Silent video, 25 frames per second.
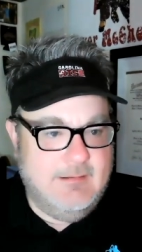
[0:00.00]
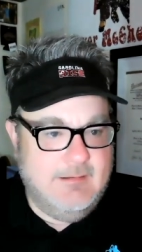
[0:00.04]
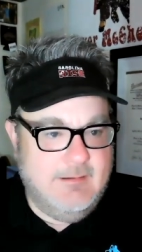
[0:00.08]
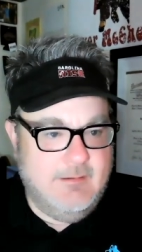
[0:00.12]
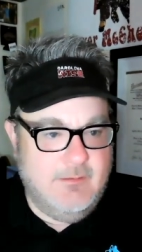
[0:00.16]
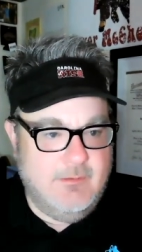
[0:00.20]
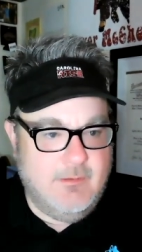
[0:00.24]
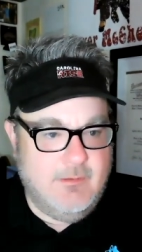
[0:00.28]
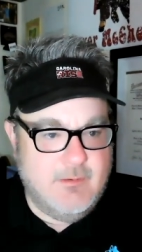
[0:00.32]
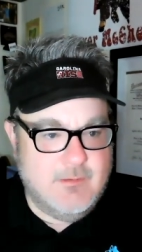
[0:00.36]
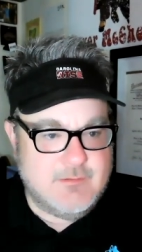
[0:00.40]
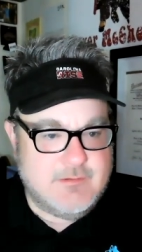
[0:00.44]

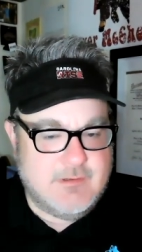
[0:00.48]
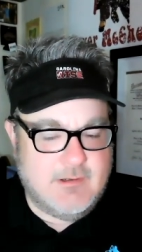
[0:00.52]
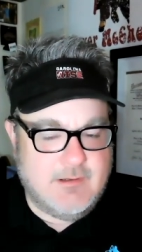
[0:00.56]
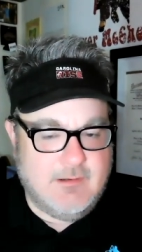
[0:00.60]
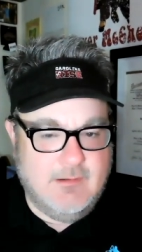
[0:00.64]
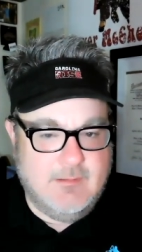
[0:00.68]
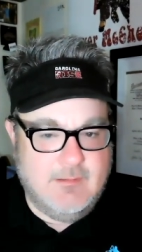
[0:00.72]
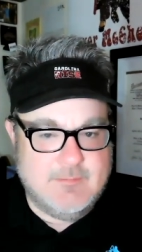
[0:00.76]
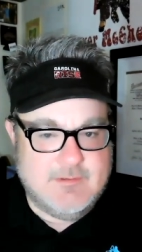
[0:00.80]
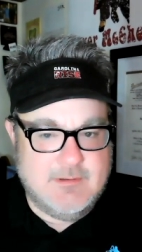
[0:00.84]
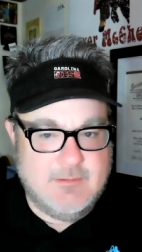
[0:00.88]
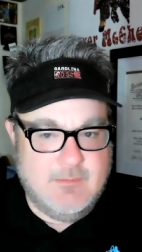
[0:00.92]
who goes to
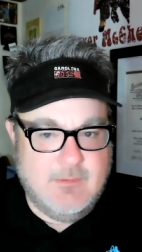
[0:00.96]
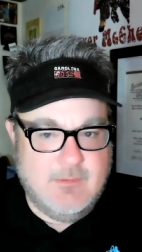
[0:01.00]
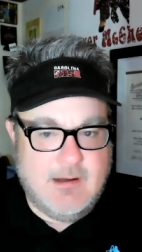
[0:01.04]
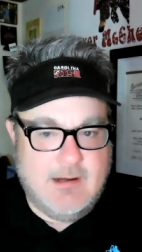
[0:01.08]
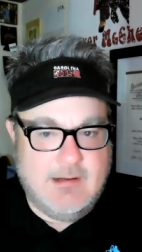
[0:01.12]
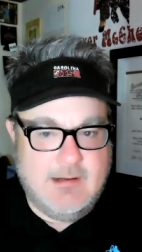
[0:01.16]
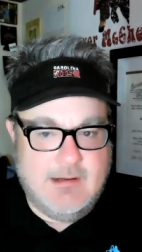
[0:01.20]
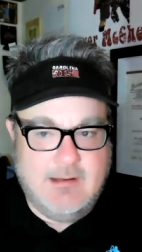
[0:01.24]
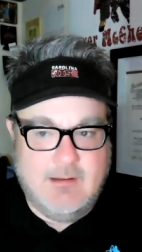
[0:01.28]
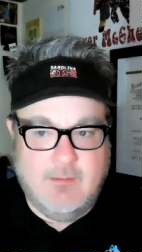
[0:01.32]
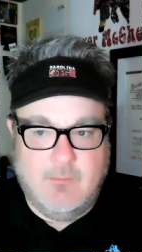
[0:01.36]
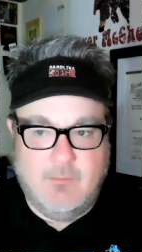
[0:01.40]
Clemson
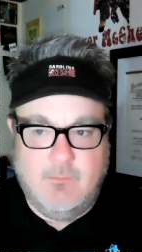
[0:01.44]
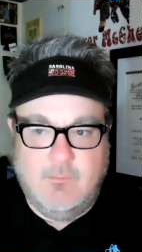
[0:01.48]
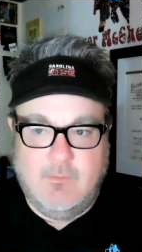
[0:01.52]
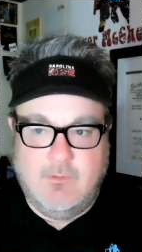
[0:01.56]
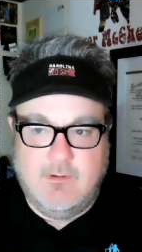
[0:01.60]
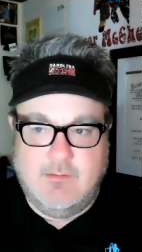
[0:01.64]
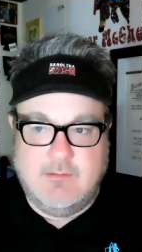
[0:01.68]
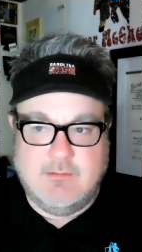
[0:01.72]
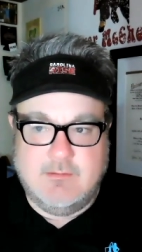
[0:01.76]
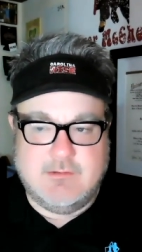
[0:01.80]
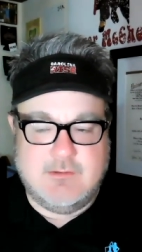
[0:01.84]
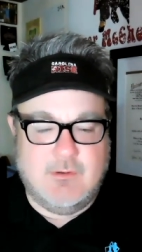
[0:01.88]
right now, one
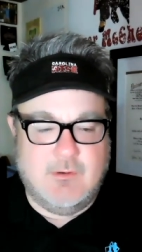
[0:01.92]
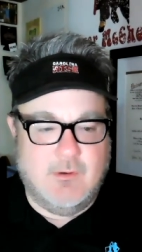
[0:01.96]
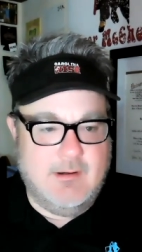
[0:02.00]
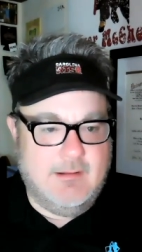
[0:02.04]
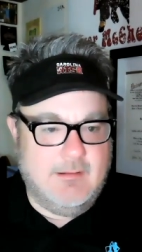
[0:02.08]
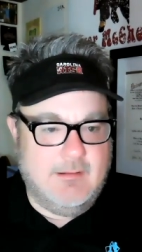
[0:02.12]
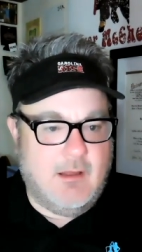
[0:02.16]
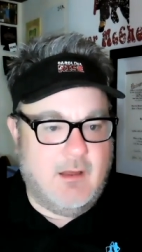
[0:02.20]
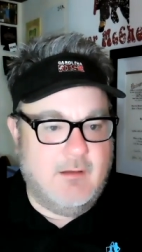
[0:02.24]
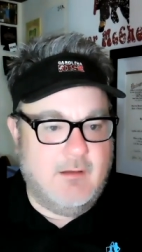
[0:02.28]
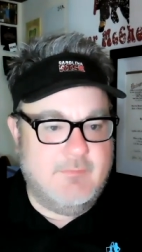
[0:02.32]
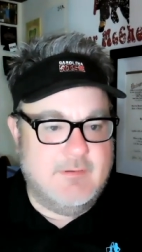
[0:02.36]
of their
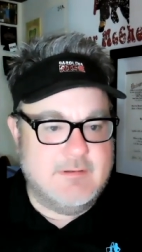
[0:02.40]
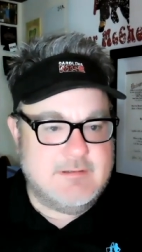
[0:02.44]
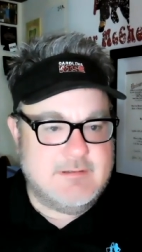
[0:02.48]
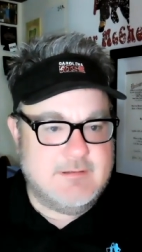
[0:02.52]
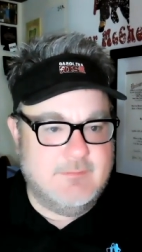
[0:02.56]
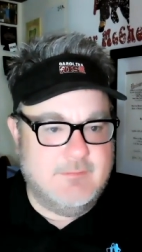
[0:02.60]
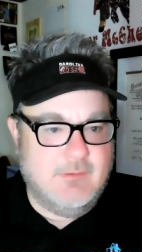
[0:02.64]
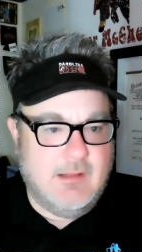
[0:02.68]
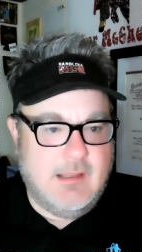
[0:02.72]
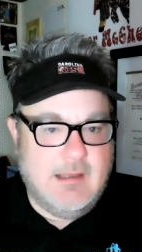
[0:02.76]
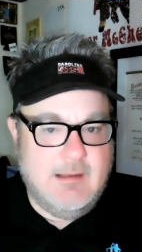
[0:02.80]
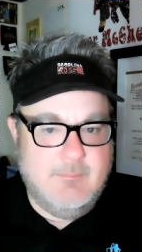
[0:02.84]
starting
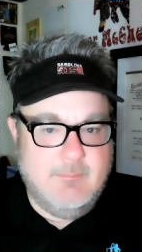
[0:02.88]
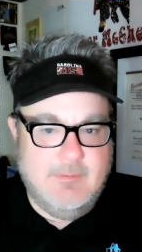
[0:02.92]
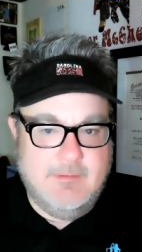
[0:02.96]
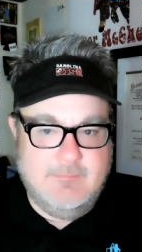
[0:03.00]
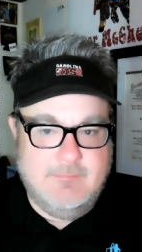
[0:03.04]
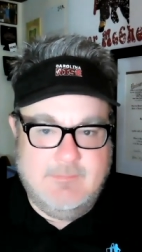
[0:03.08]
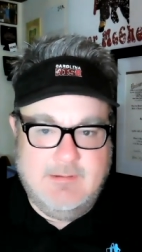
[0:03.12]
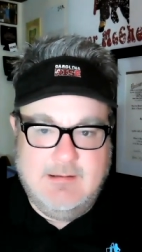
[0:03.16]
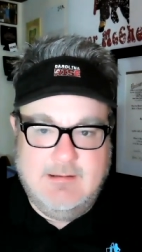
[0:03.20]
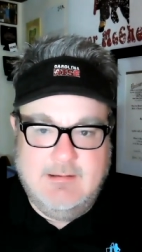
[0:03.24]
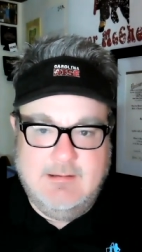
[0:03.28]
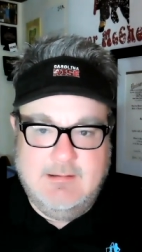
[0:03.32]
offensive
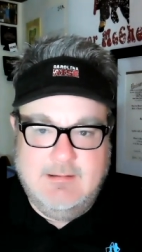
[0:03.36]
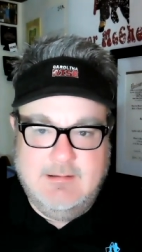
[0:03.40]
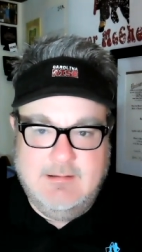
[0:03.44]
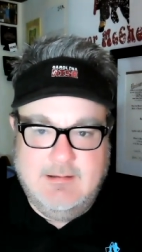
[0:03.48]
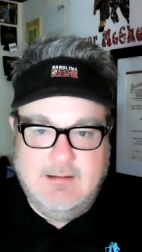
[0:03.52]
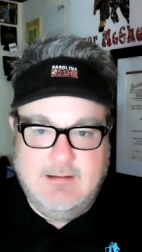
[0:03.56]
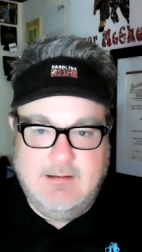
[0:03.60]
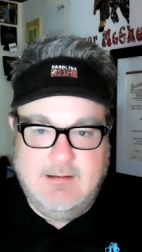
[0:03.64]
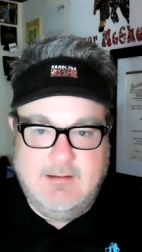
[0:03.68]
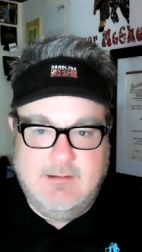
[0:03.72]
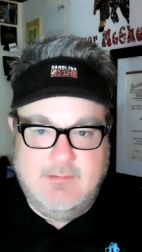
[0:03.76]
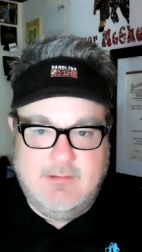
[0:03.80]
linemen.
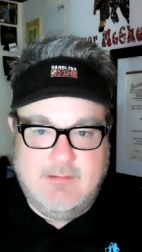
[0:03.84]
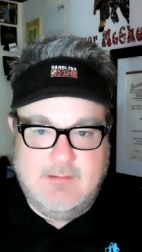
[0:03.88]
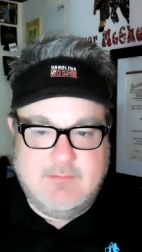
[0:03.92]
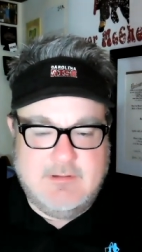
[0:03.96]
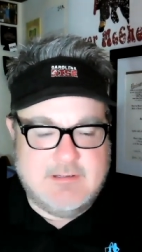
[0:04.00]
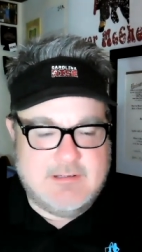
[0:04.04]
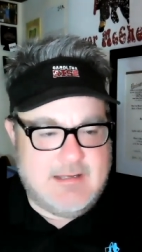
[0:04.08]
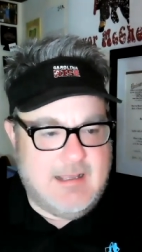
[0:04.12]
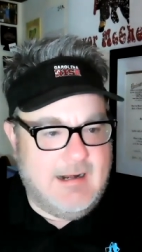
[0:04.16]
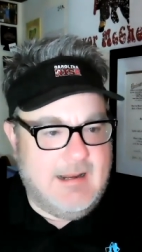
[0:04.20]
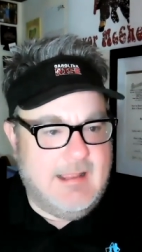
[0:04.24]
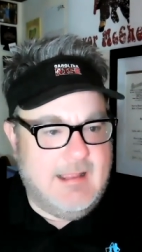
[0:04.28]
Uh, they've
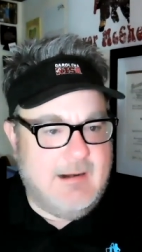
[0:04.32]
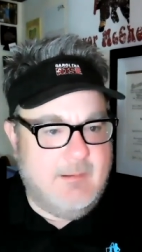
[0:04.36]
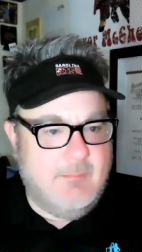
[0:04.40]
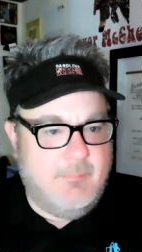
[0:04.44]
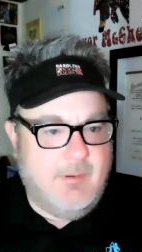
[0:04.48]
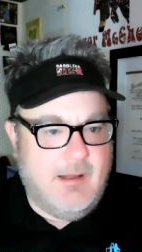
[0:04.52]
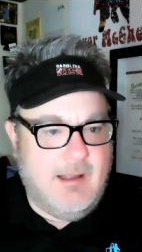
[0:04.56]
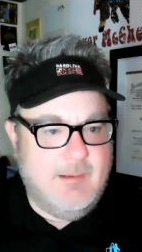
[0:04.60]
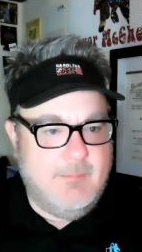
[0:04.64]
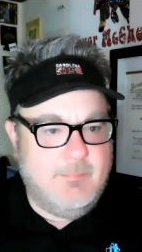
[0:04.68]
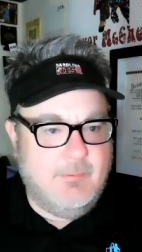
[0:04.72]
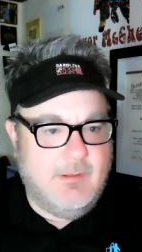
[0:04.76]
just kind of had a
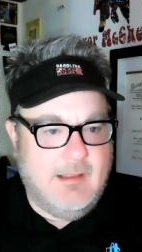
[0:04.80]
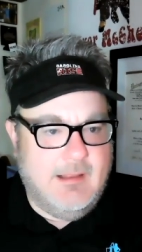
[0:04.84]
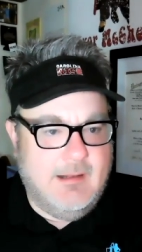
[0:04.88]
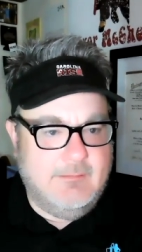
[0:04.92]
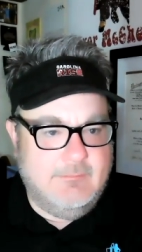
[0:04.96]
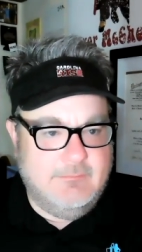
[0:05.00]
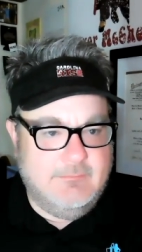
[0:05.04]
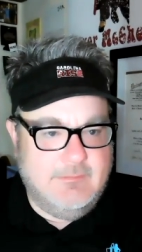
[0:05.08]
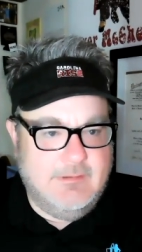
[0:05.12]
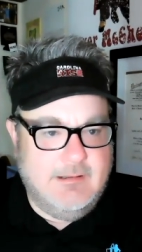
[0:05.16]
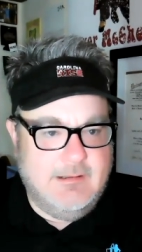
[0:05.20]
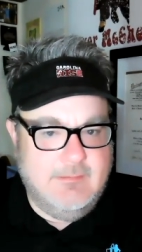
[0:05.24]
pipeline
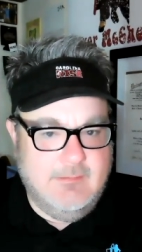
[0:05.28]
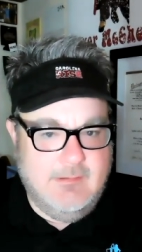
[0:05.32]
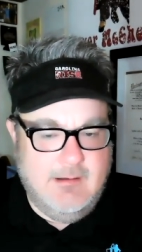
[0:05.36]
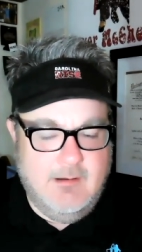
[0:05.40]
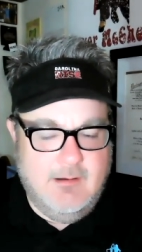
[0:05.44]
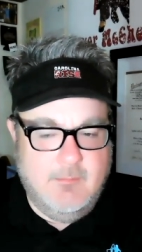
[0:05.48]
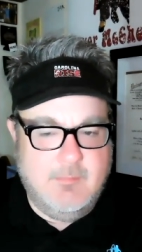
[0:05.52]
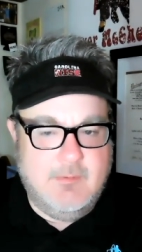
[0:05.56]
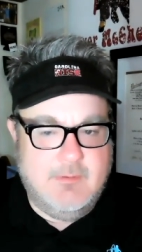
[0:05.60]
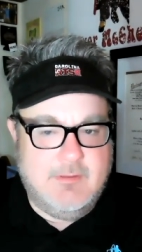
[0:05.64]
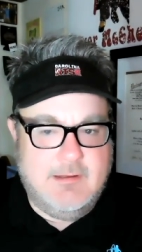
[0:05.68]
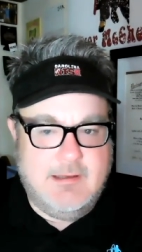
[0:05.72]
in
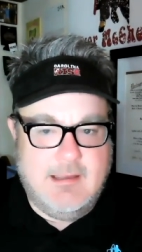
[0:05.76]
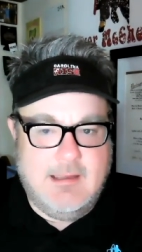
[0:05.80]
there, but the